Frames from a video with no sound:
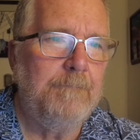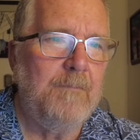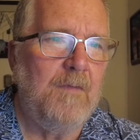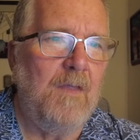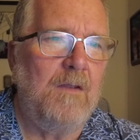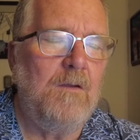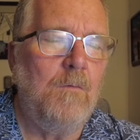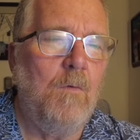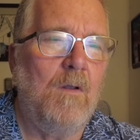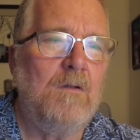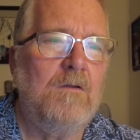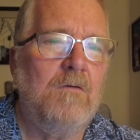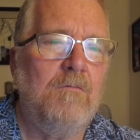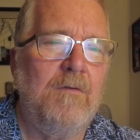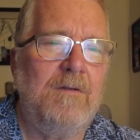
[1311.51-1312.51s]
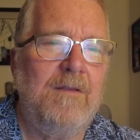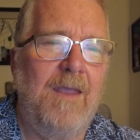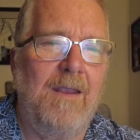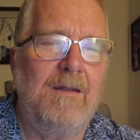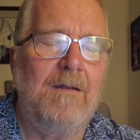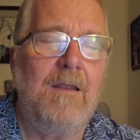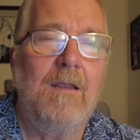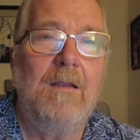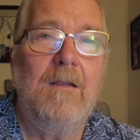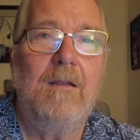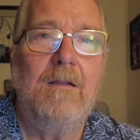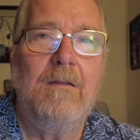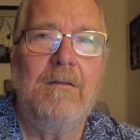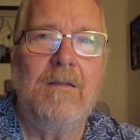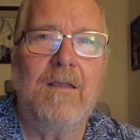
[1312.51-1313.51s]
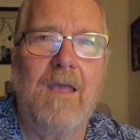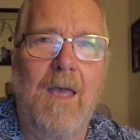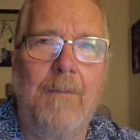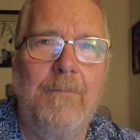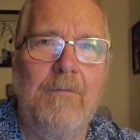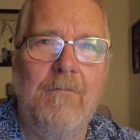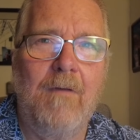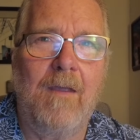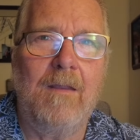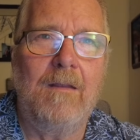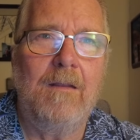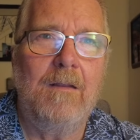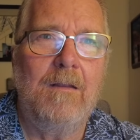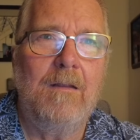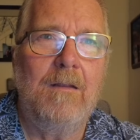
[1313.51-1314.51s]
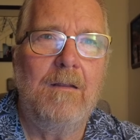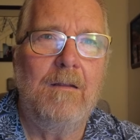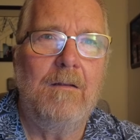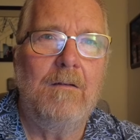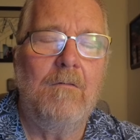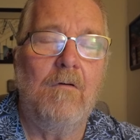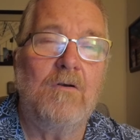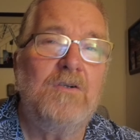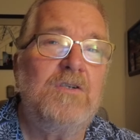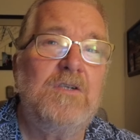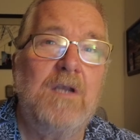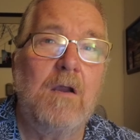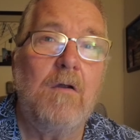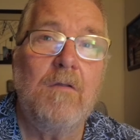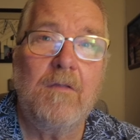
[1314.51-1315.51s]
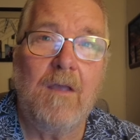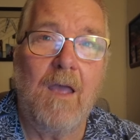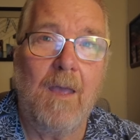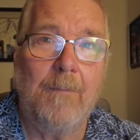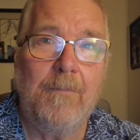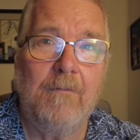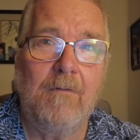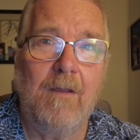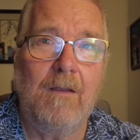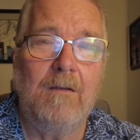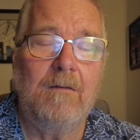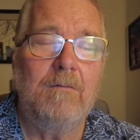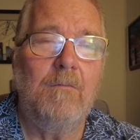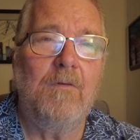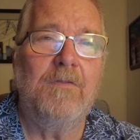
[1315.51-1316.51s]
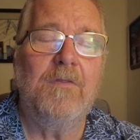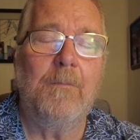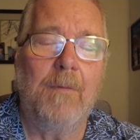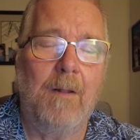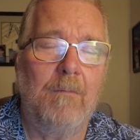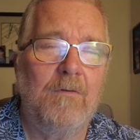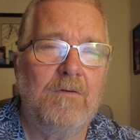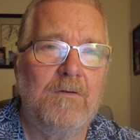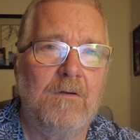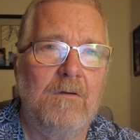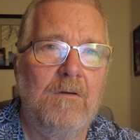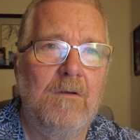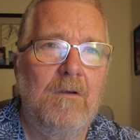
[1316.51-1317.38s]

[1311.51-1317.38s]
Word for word: and you want to retain the copyright or share the copyright with the publisher.